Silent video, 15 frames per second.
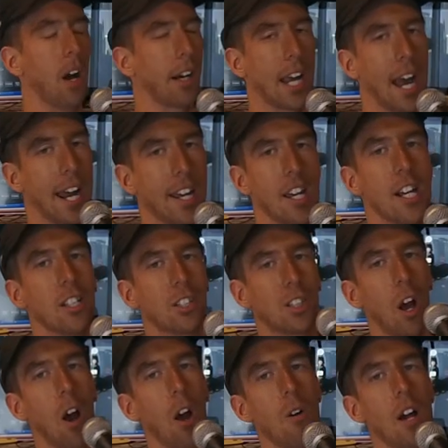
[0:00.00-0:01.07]
Okay,
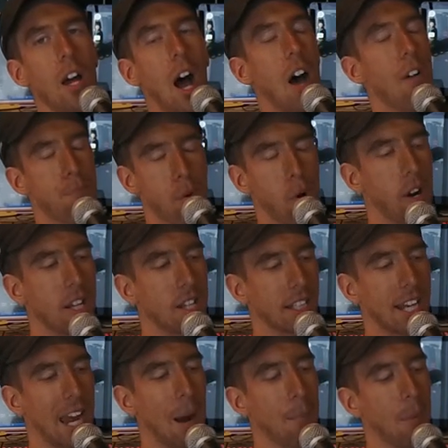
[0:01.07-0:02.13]
so I've brought in the
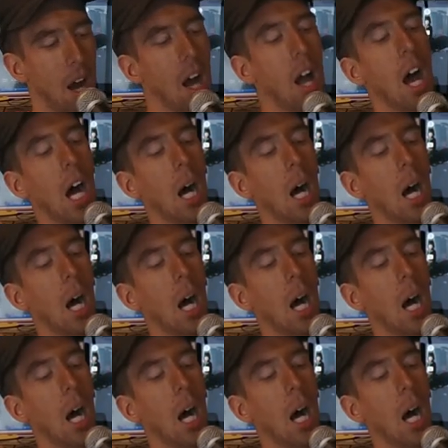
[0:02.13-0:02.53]
camera.